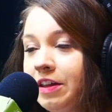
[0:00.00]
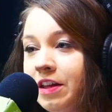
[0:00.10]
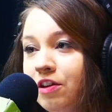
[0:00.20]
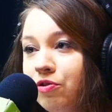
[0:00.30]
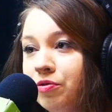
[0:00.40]

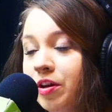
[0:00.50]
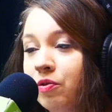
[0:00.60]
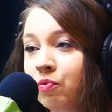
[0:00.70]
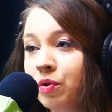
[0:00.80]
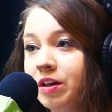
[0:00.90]
you like
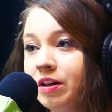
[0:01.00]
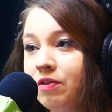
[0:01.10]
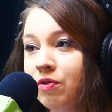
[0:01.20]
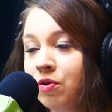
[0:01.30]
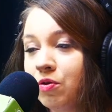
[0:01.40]
relive
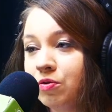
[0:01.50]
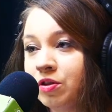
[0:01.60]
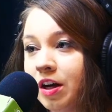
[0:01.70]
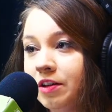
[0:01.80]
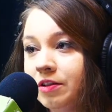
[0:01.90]
your whole
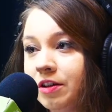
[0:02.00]
childhood.